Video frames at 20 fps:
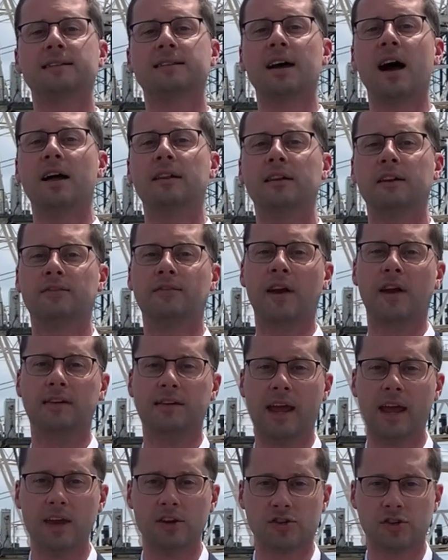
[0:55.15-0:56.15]
solid
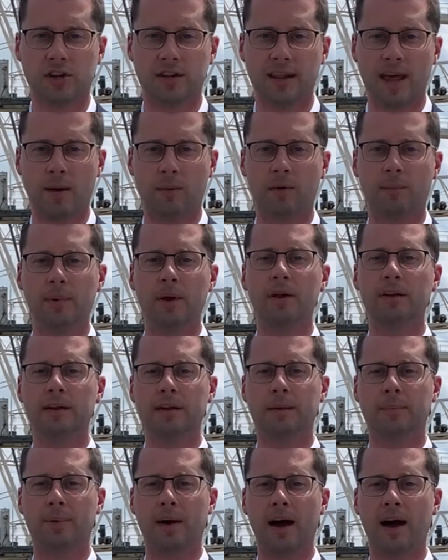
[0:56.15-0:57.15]
foundation that we're
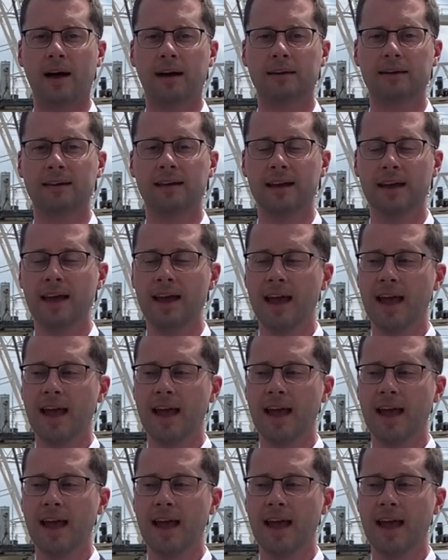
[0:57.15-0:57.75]
building upon,